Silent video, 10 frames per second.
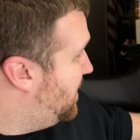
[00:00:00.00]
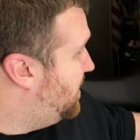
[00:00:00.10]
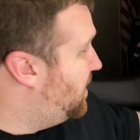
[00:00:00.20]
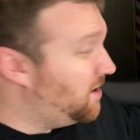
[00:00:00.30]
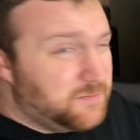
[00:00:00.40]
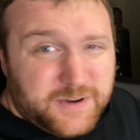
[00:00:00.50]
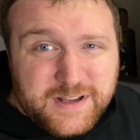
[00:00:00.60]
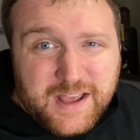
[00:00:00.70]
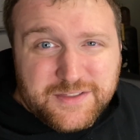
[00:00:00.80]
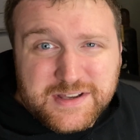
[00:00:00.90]
But
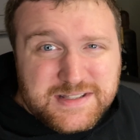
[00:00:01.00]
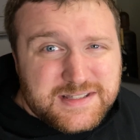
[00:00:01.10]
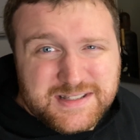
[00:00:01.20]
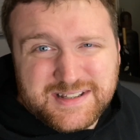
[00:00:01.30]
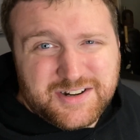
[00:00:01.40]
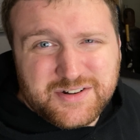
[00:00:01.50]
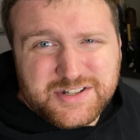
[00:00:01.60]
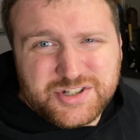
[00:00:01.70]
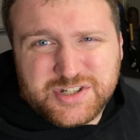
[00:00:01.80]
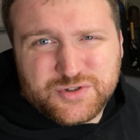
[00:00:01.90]
yeah, this, you know,
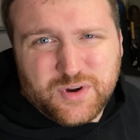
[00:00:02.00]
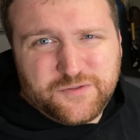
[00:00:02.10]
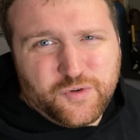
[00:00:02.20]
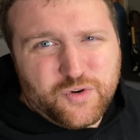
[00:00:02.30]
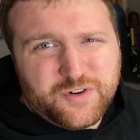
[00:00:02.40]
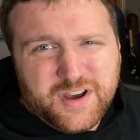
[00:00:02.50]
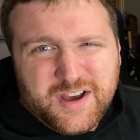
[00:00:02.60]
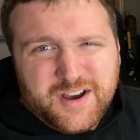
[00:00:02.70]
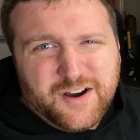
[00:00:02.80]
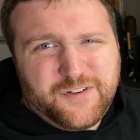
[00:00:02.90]
it's just straightforward
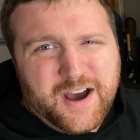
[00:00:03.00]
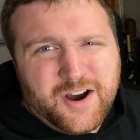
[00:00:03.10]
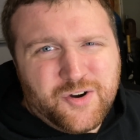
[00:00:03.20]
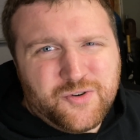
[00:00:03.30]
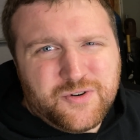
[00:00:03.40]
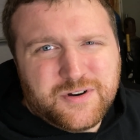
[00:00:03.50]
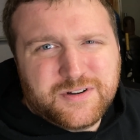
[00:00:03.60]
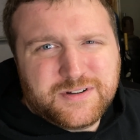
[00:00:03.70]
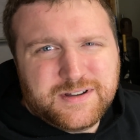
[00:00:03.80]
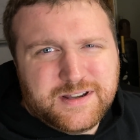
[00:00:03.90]
of how
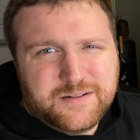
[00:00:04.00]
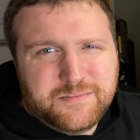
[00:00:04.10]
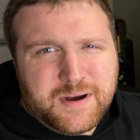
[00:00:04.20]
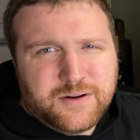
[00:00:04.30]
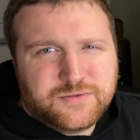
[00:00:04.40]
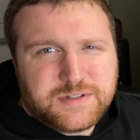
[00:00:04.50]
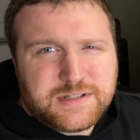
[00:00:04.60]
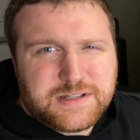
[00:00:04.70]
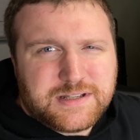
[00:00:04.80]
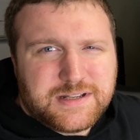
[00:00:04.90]
it
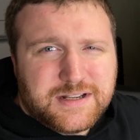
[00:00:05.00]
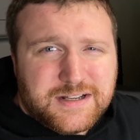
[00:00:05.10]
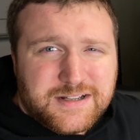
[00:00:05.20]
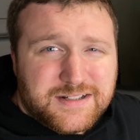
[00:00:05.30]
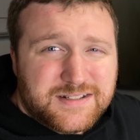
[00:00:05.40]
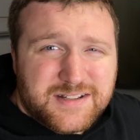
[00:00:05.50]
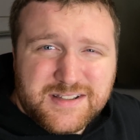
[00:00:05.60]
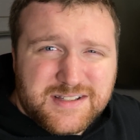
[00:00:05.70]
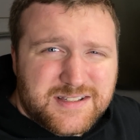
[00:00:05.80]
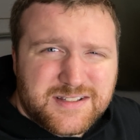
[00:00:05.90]
mounts to
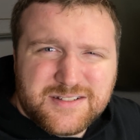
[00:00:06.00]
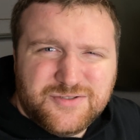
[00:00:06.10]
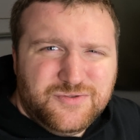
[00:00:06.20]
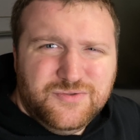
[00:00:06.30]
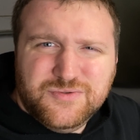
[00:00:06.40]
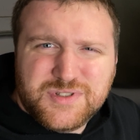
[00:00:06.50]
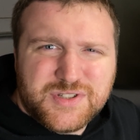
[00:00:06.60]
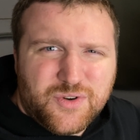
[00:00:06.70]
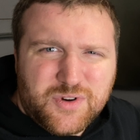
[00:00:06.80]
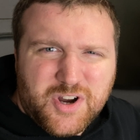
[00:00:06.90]
this. Ooh,
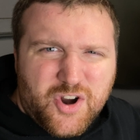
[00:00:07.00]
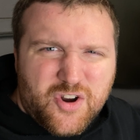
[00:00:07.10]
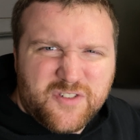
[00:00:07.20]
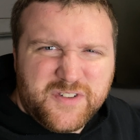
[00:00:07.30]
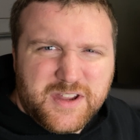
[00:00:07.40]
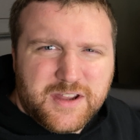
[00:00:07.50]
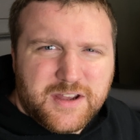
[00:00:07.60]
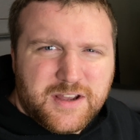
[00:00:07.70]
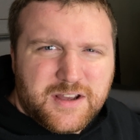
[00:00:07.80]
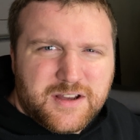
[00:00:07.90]
so curvy.
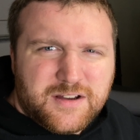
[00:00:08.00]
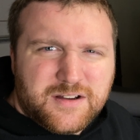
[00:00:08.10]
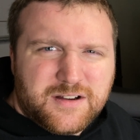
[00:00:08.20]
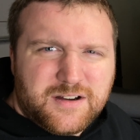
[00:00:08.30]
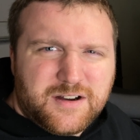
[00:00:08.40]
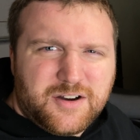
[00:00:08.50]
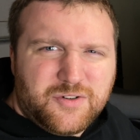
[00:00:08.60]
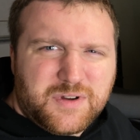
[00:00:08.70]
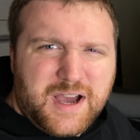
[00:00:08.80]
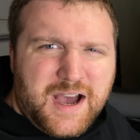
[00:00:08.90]

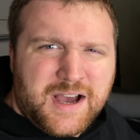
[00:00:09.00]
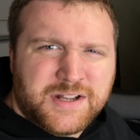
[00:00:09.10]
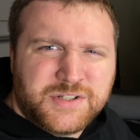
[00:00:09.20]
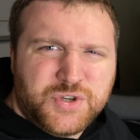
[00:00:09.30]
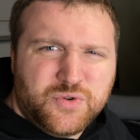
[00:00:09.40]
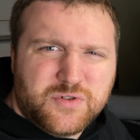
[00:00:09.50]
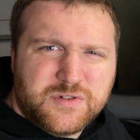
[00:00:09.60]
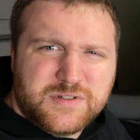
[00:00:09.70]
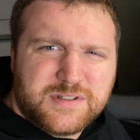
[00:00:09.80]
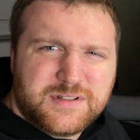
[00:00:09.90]
Oh,
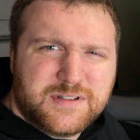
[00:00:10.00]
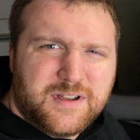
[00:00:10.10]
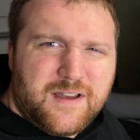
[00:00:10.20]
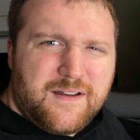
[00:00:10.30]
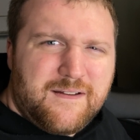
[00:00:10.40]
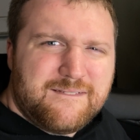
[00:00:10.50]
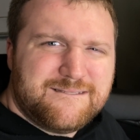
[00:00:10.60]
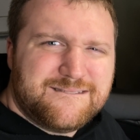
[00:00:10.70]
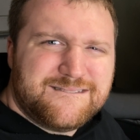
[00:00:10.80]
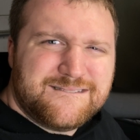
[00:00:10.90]
contours.
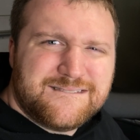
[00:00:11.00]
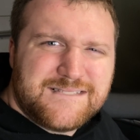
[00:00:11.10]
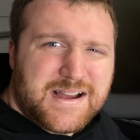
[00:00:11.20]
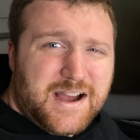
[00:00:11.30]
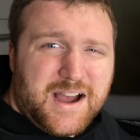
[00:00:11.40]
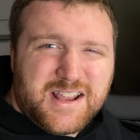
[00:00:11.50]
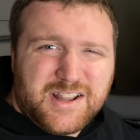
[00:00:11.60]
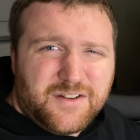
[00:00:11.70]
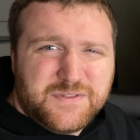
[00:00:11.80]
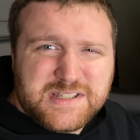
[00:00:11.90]
Oh, I
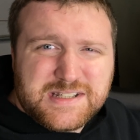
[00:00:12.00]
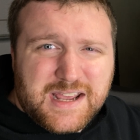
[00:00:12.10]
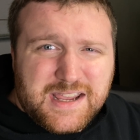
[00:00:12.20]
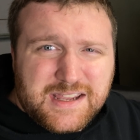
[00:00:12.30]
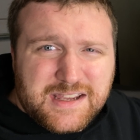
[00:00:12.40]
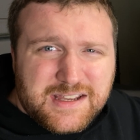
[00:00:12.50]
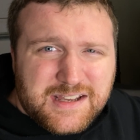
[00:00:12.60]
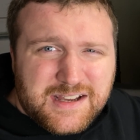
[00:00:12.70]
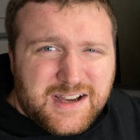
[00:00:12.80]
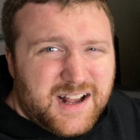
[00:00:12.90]
love this tank.
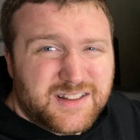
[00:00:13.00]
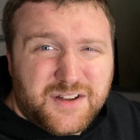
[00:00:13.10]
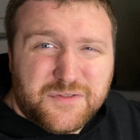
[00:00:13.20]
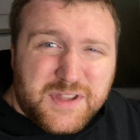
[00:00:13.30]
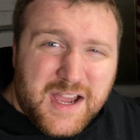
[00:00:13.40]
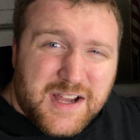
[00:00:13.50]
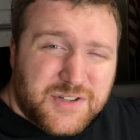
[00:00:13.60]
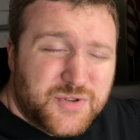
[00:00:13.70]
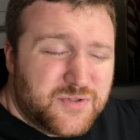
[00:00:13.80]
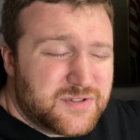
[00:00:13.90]
I love the
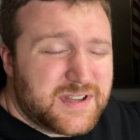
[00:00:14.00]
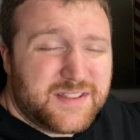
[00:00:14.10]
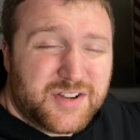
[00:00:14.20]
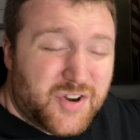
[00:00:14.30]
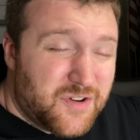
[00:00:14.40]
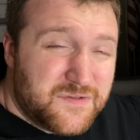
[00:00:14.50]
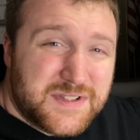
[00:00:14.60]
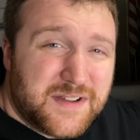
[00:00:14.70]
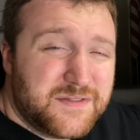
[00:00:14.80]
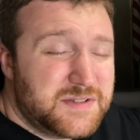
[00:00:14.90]
contours and the
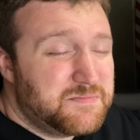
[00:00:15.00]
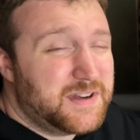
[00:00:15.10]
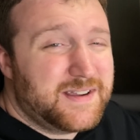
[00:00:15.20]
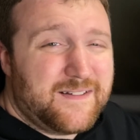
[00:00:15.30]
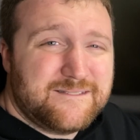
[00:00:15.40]
curves of this bike.